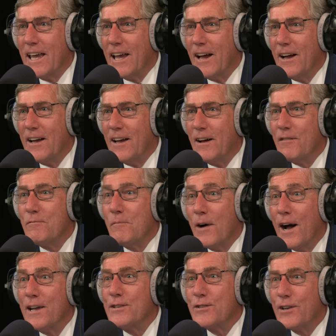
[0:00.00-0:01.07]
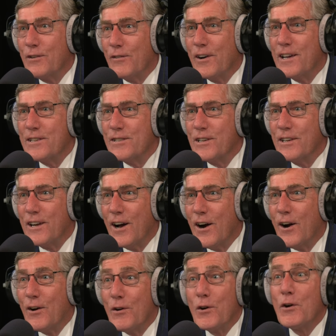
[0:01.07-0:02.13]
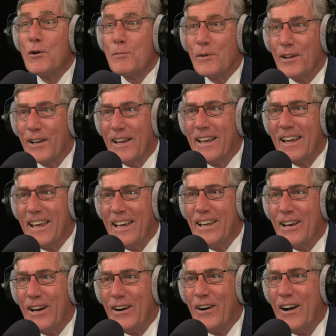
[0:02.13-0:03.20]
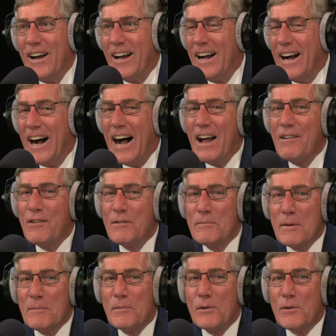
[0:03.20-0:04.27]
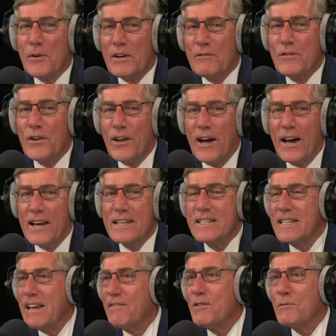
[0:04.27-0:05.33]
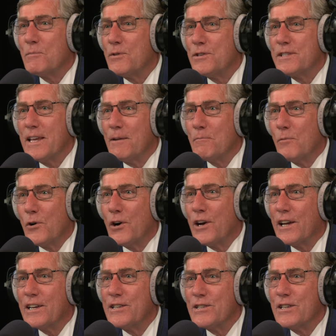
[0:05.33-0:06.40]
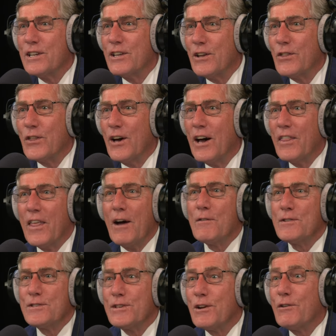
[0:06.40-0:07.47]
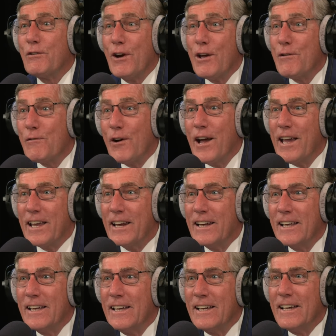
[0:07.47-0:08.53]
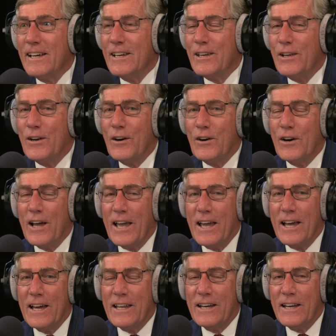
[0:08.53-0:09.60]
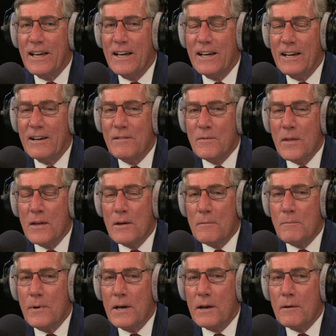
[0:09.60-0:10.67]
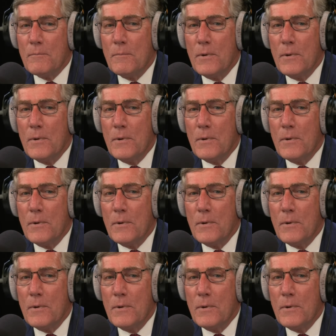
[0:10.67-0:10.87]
yeah, of my true. generation are normal. you yeah. know, I remember if you got a seven percent mortgage, you thought that was a great rate. Yeah, you know, and uh, but